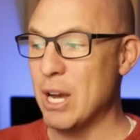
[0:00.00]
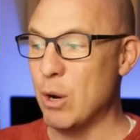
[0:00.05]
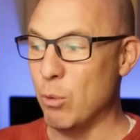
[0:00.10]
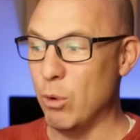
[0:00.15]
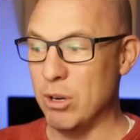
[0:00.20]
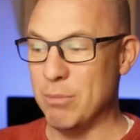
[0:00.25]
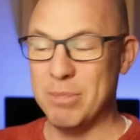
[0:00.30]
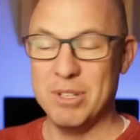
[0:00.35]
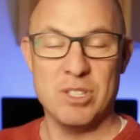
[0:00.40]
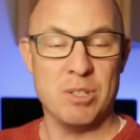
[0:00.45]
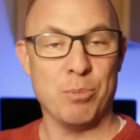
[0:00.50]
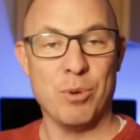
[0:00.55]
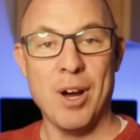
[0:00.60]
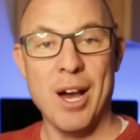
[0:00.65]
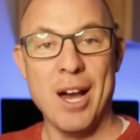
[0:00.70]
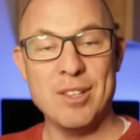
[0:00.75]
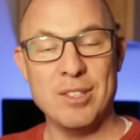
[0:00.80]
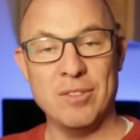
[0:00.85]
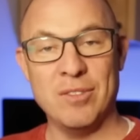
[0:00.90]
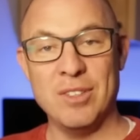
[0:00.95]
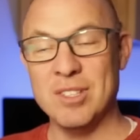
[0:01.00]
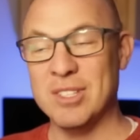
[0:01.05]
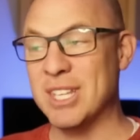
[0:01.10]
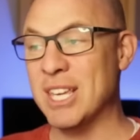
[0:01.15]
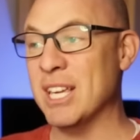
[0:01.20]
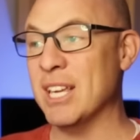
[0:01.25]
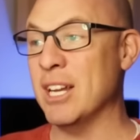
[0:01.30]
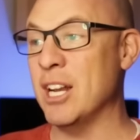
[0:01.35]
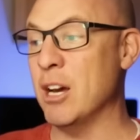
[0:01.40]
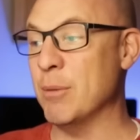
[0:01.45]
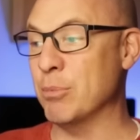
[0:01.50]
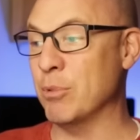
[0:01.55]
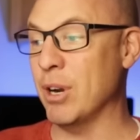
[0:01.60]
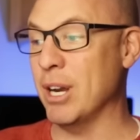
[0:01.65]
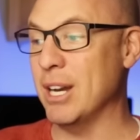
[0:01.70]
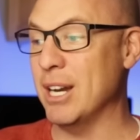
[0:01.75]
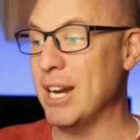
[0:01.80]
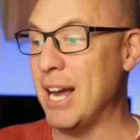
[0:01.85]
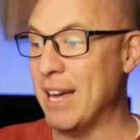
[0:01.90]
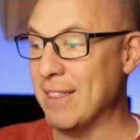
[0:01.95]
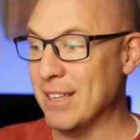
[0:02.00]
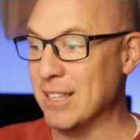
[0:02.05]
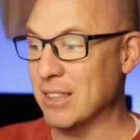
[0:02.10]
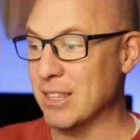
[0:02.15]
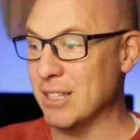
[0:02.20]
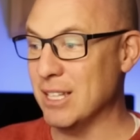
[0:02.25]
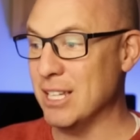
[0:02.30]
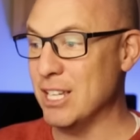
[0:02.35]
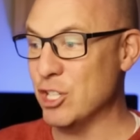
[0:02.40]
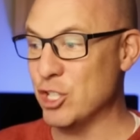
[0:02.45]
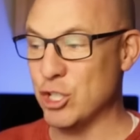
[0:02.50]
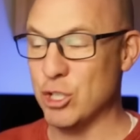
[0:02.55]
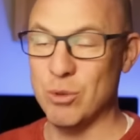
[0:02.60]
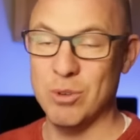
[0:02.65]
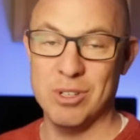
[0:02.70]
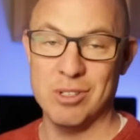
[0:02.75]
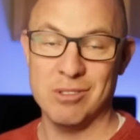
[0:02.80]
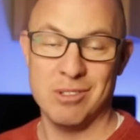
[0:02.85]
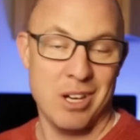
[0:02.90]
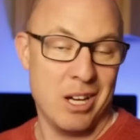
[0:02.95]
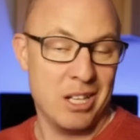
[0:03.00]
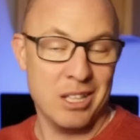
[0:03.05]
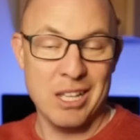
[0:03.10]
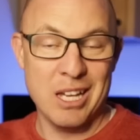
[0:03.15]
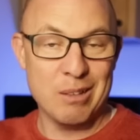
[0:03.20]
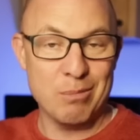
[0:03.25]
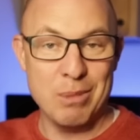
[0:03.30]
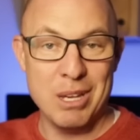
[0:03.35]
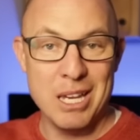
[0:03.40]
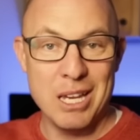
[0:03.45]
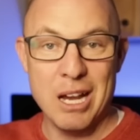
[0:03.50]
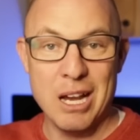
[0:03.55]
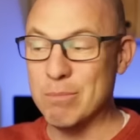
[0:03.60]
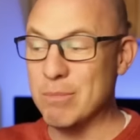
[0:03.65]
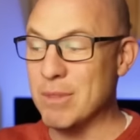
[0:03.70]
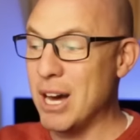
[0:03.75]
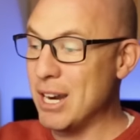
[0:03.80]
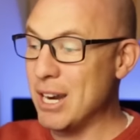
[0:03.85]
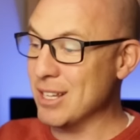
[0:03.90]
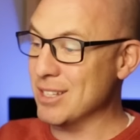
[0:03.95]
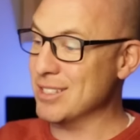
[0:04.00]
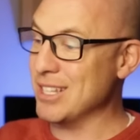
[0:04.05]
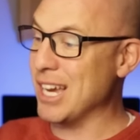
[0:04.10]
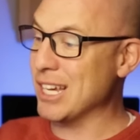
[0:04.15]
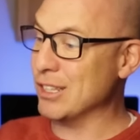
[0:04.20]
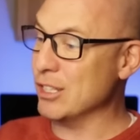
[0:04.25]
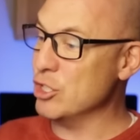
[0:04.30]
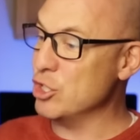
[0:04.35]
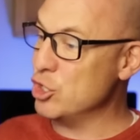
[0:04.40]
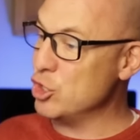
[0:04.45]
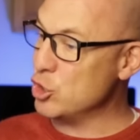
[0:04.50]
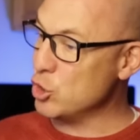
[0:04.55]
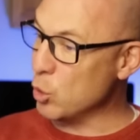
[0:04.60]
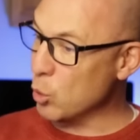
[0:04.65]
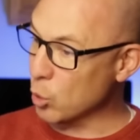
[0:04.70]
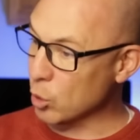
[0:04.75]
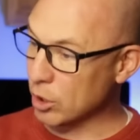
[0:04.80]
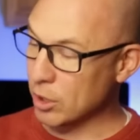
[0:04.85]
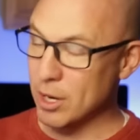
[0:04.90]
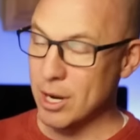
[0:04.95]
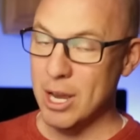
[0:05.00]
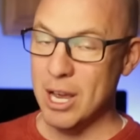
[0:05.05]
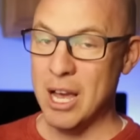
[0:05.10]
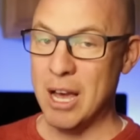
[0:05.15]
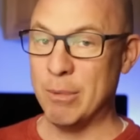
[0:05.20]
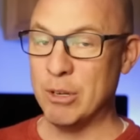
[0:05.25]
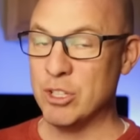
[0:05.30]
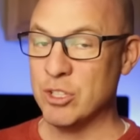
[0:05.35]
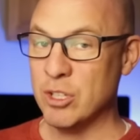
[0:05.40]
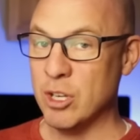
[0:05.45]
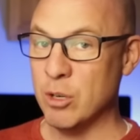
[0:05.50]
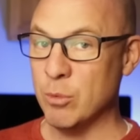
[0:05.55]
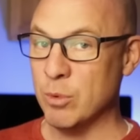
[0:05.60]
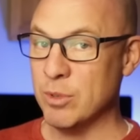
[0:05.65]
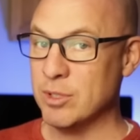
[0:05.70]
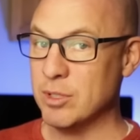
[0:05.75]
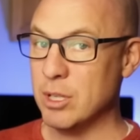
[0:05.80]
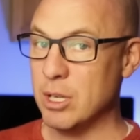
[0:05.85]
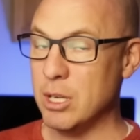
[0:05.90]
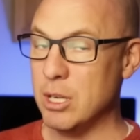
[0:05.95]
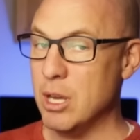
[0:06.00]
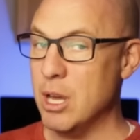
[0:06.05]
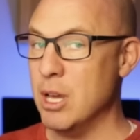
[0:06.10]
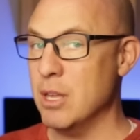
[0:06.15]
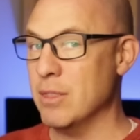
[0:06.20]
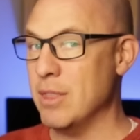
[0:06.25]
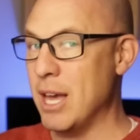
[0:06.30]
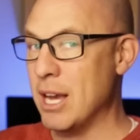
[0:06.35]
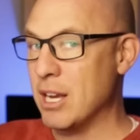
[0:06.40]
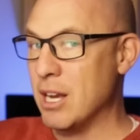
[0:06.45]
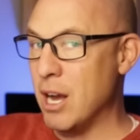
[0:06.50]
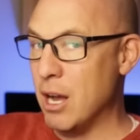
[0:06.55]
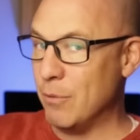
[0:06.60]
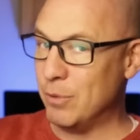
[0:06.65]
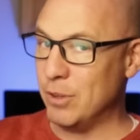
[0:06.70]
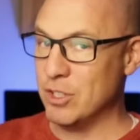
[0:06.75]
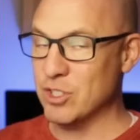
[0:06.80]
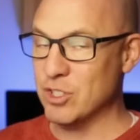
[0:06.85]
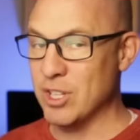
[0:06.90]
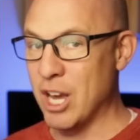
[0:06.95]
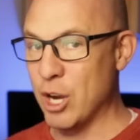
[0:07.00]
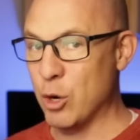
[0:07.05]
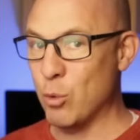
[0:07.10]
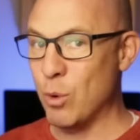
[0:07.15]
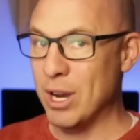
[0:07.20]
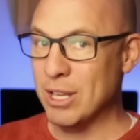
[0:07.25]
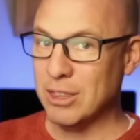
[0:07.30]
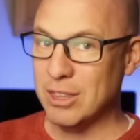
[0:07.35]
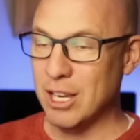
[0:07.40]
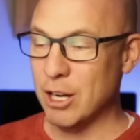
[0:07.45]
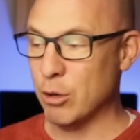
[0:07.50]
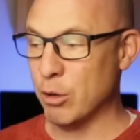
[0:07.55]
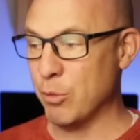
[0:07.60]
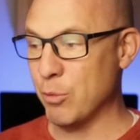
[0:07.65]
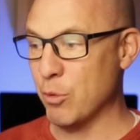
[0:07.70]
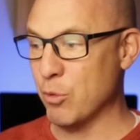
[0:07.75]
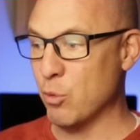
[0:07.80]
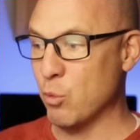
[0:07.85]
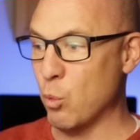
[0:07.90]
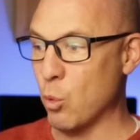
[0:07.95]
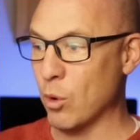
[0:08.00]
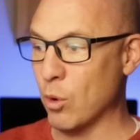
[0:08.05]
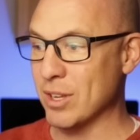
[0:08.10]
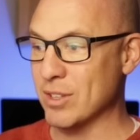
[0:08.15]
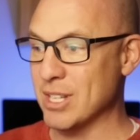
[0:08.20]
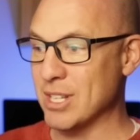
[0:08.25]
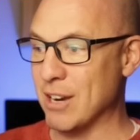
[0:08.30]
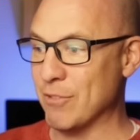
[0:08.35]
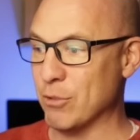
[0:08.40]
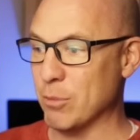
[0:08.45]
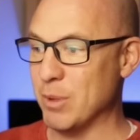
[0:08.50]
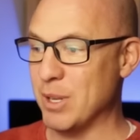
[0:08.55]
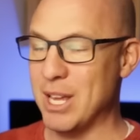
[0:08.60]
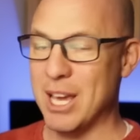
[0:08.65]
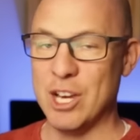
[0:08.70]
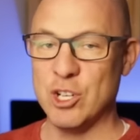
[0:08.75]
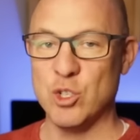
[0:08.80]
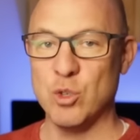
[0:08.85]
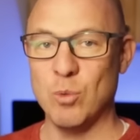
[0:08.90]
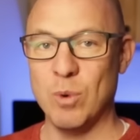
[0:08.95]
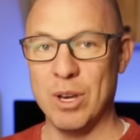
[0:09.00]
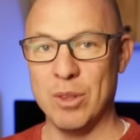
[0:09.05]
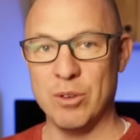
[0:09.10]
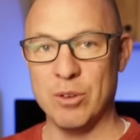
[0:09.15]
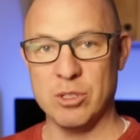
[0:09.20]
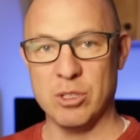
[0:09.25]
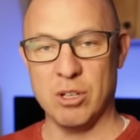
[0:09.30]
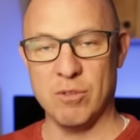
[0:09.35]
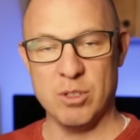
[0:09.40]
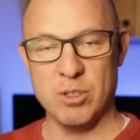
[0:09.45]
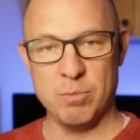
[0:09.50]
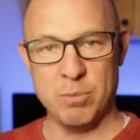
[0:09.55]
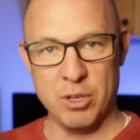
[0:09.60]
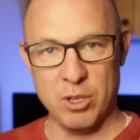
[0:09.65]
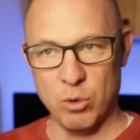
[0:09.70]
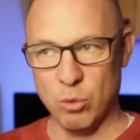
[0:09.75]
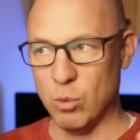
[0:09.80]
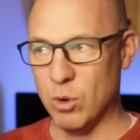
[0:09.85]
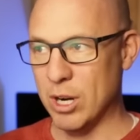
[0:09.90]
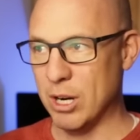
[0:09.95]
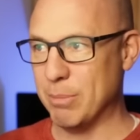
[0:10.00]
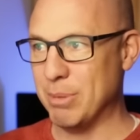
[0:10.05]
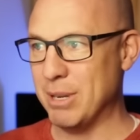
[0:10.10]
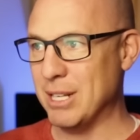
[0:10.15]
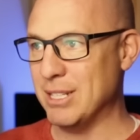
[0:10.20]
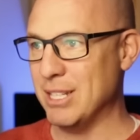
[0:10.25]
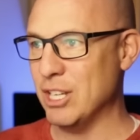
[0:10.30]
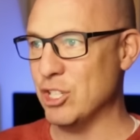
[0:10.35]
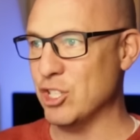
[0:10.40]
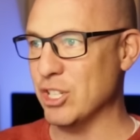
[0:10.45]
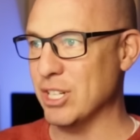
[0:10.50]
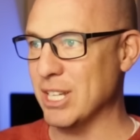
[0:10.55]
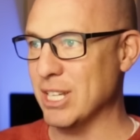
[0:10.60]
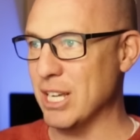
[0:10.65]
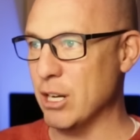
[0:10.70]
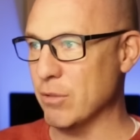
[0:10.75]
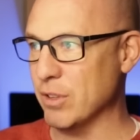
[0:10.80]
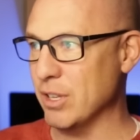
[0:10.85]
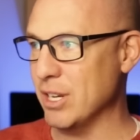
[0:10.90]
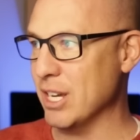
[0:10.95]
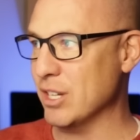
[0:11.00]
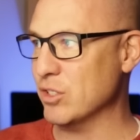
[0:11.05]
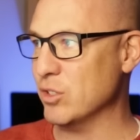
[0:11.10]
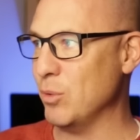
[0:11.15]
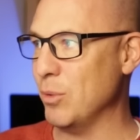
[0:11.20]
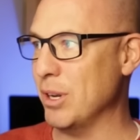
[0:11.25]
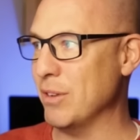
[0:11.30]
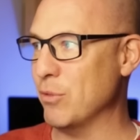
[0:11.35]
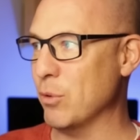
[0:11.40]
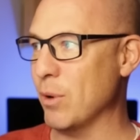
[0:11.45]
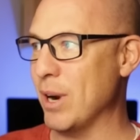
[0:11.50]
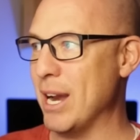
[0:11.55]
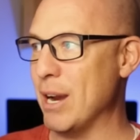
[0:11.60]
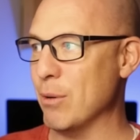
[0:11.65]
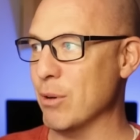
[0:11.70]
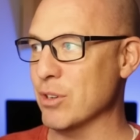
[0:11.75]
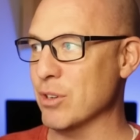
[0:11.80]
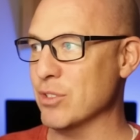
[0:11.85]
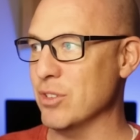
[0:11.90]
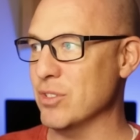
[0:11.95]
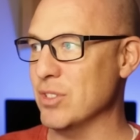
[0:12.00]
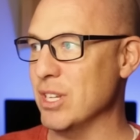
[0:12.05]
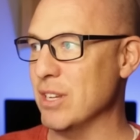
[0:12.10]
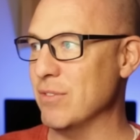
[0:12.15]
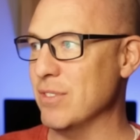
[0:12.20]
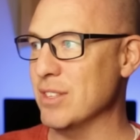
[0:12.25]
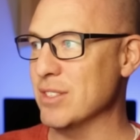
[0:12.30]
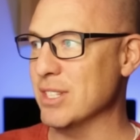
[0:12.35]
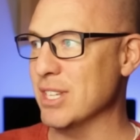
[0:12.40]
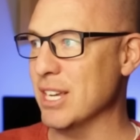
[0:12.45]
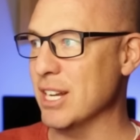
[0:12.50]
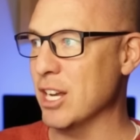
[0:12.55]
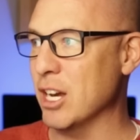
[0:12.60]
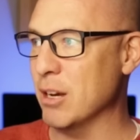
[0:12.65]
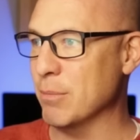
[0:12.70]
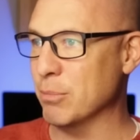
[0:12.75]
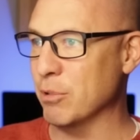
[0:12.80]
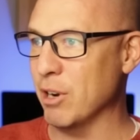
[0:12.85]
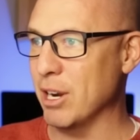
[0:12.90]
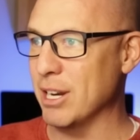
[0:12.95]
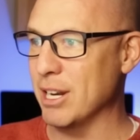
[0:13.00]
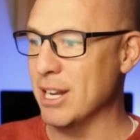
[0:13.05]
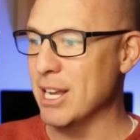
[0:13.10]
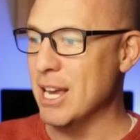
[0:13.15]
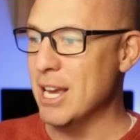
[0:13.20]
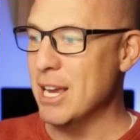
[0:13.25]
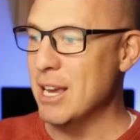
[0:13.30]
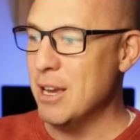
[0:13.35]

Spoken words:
Wouldn't be surprised if these get upgraded. I think the issue is kind of like me. I'm not exactly sure how much snow we'll see. That confidence not quite there to throw the warnings out from the National Weather Service, but you'll want to pay attention again over the next 24 hours to see if these get upgraded.